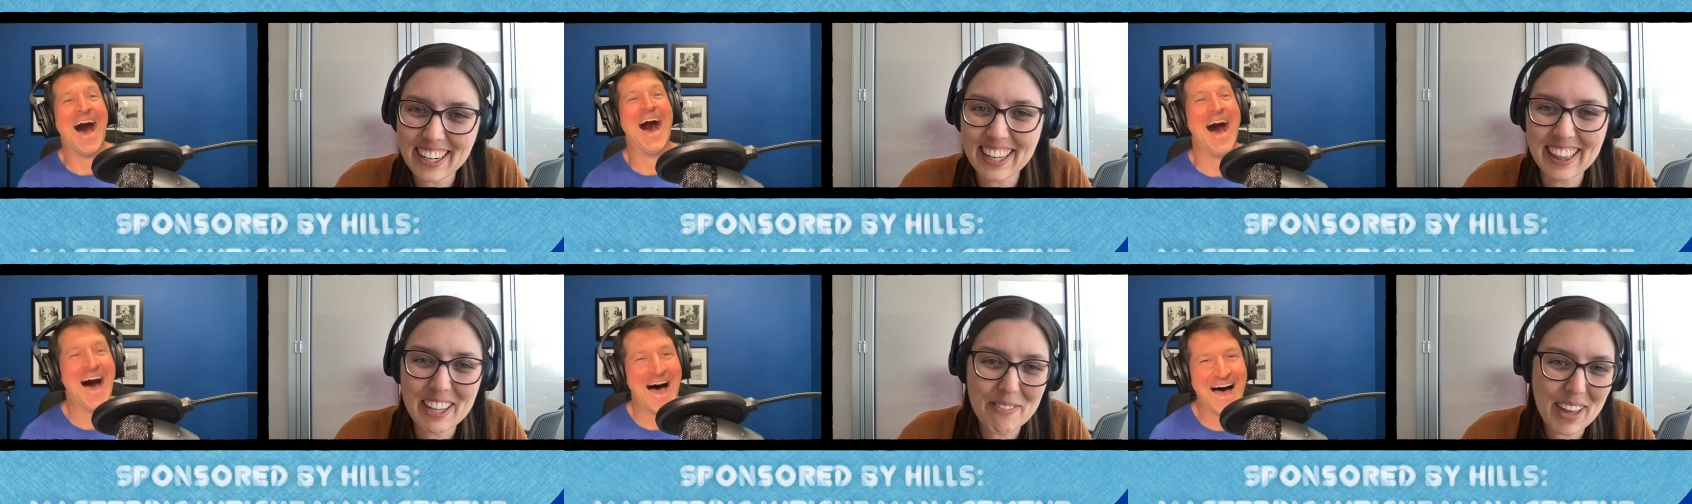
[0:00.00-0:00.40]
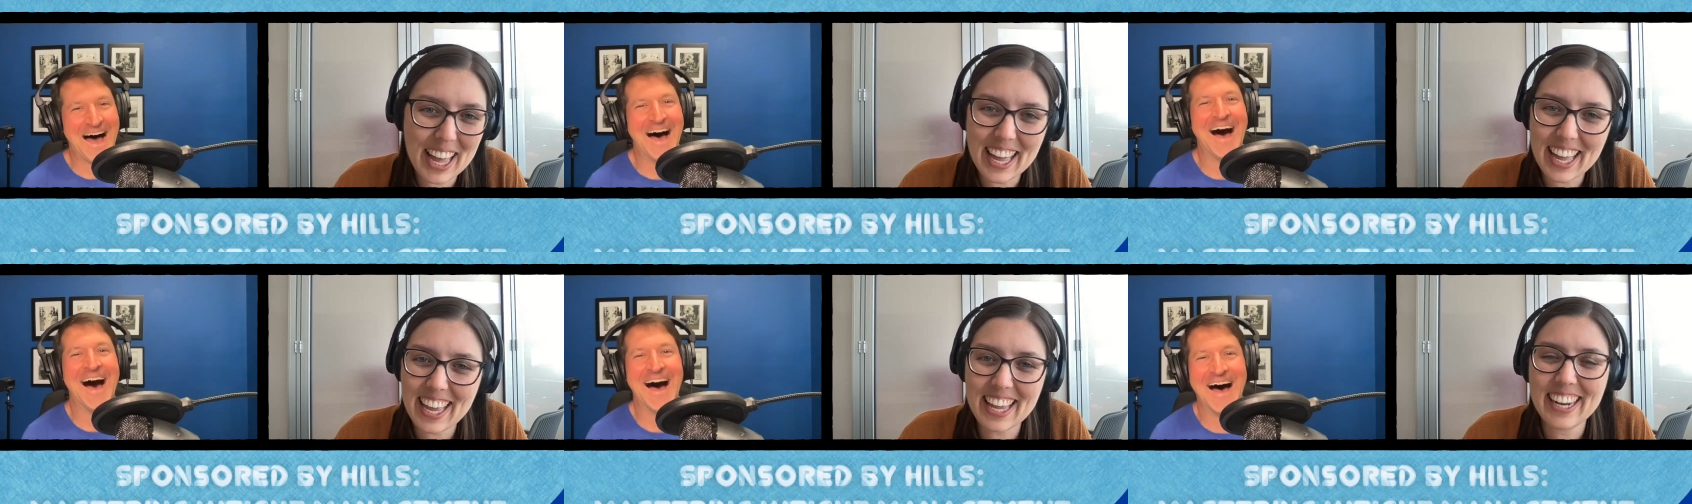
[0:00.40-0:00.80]
Speaker 1: feeding the
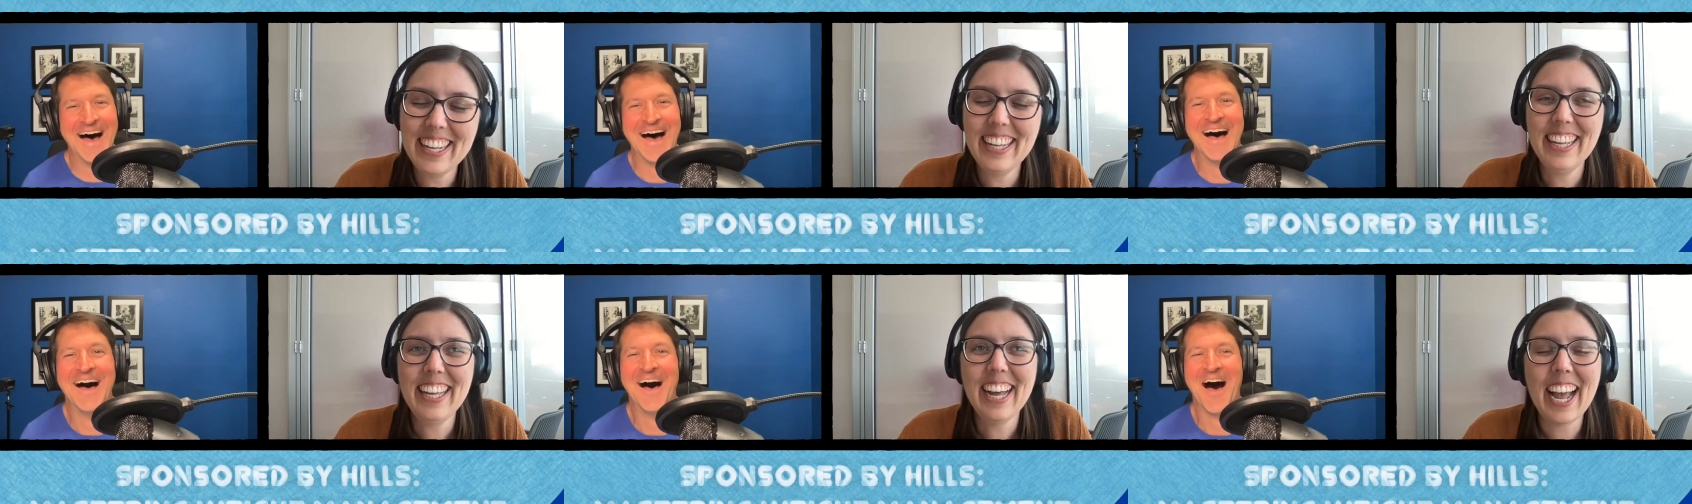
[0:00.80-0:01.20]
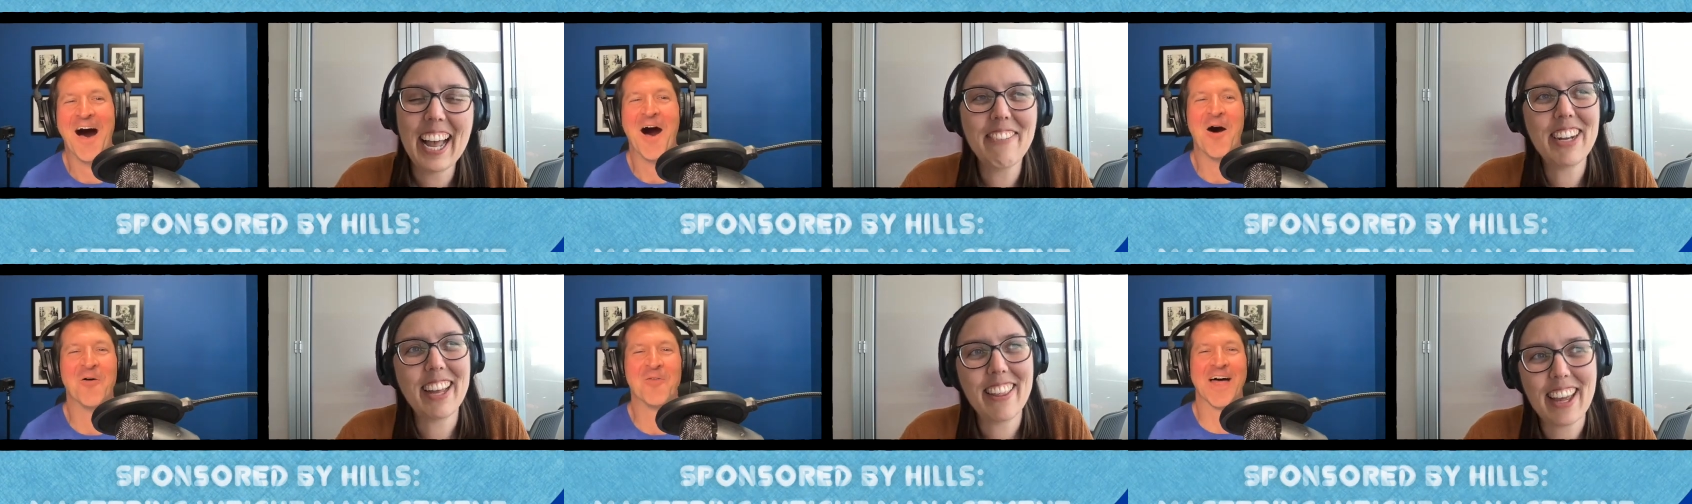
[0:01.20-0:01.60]
pet. Oh, I
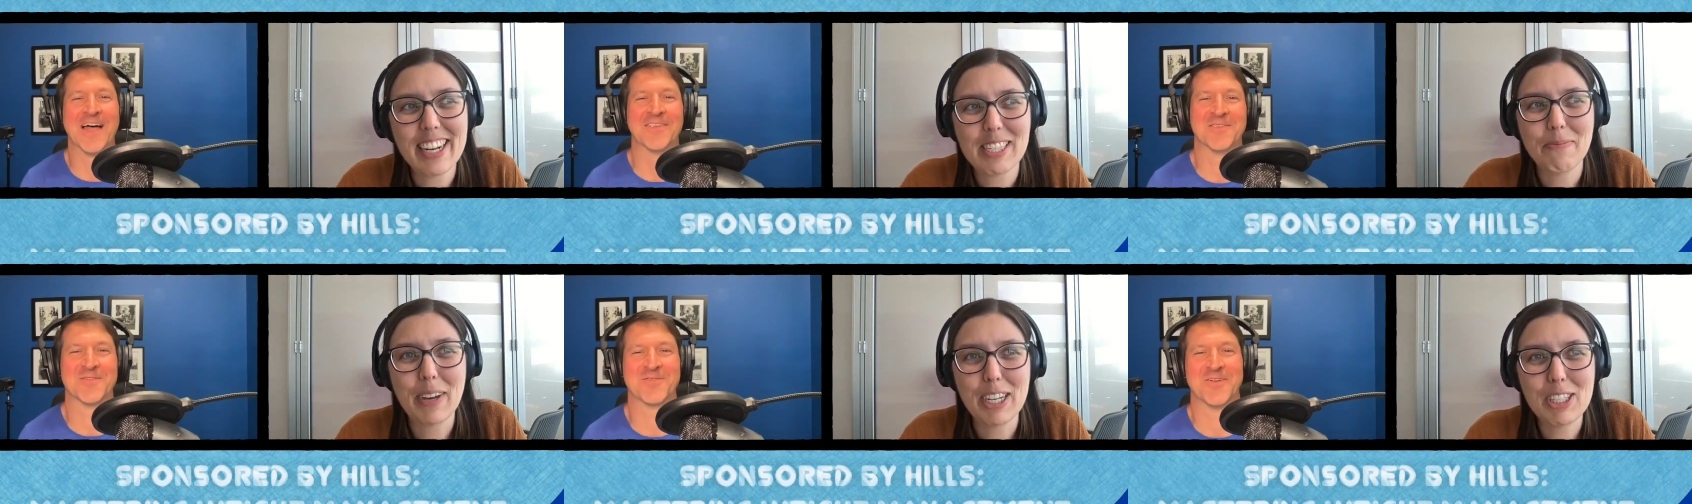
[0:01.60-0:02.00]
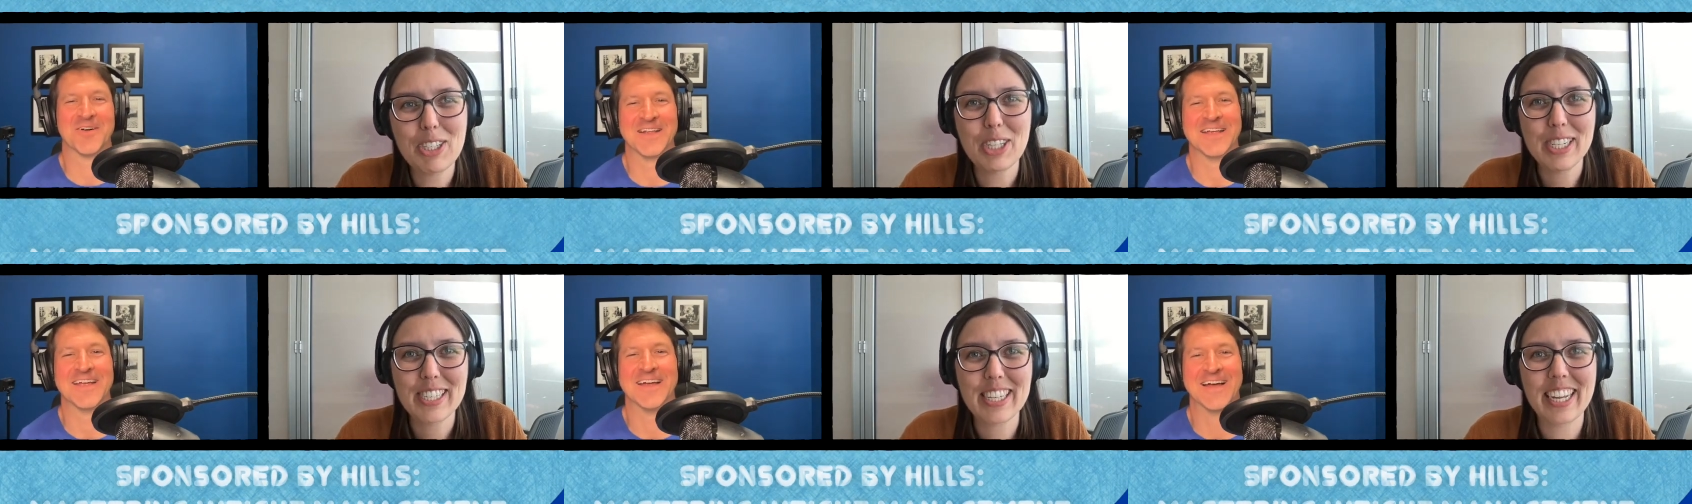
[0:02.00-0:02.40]
haven't had that as funny. much
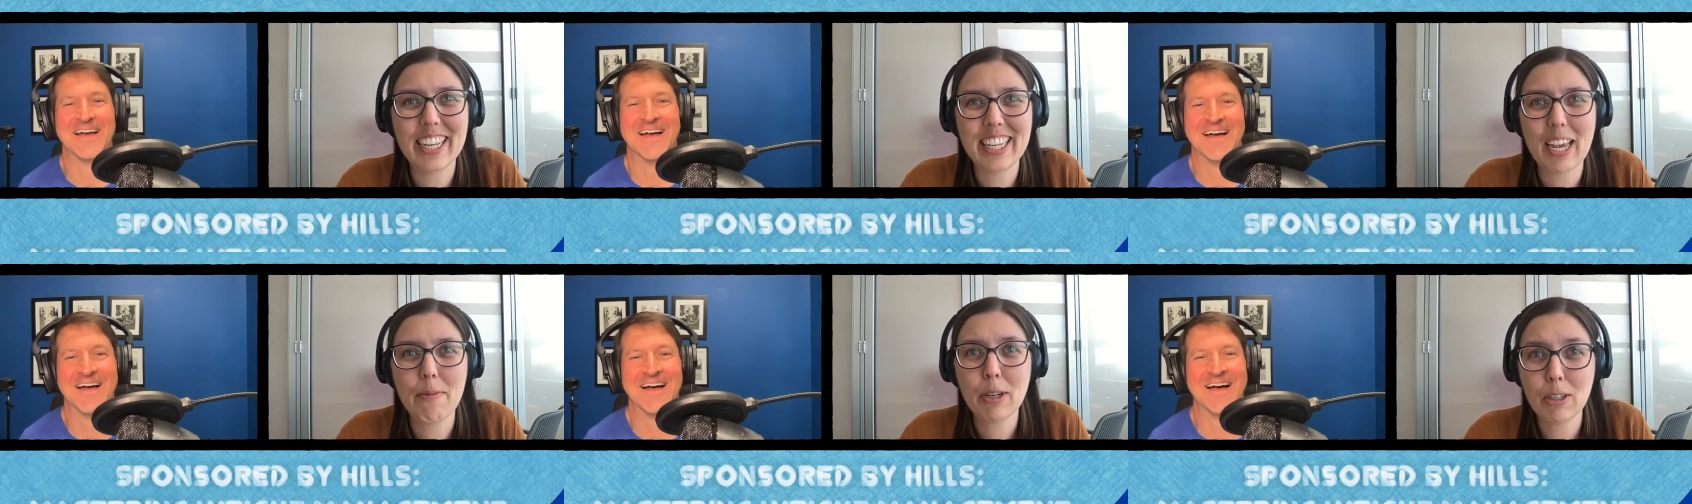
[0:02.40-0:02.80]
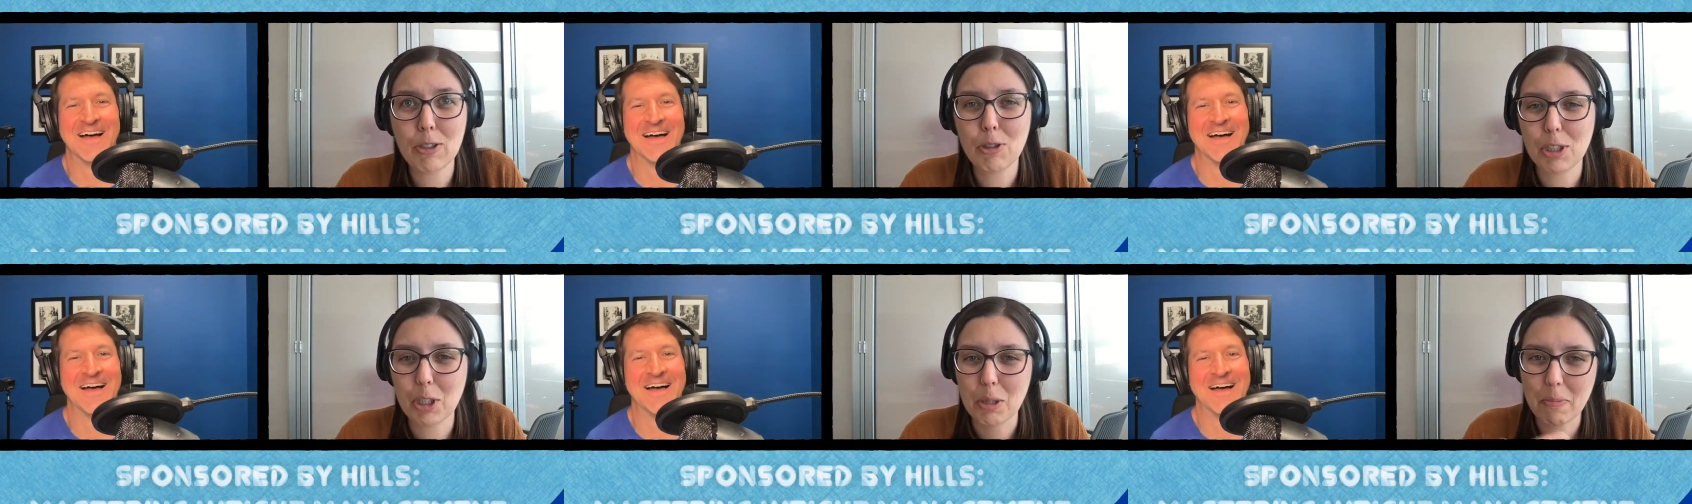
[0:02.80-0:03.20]
since I came to
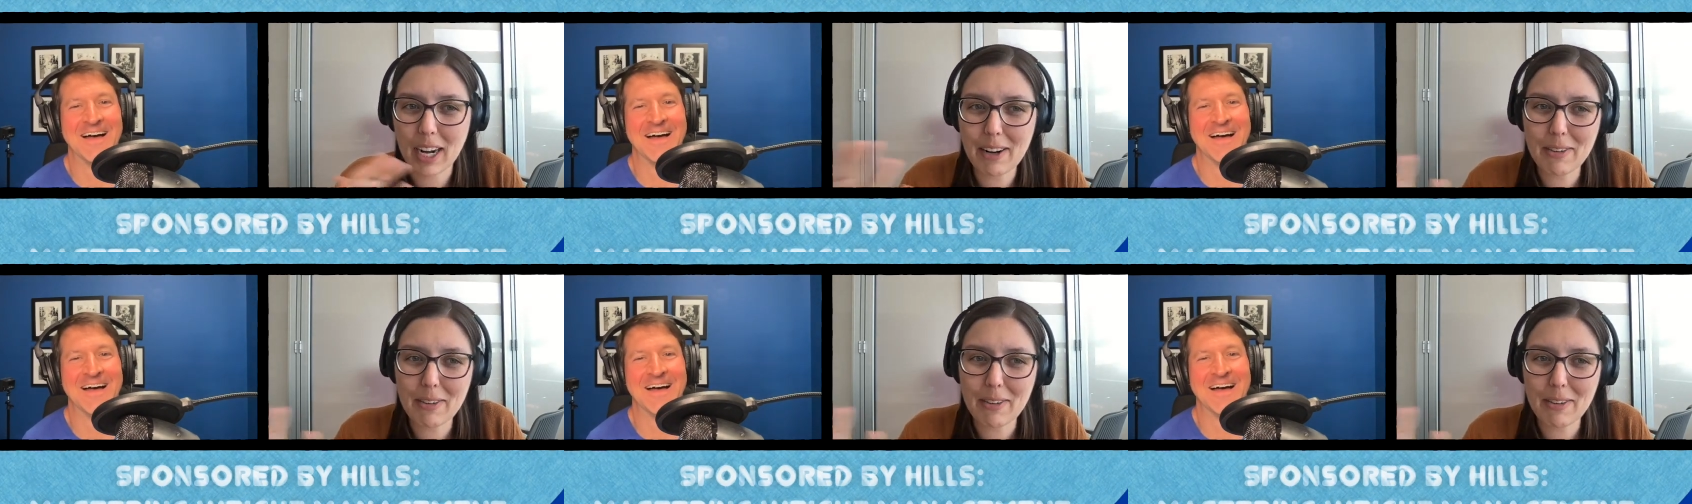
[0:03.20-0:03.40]
nutrition,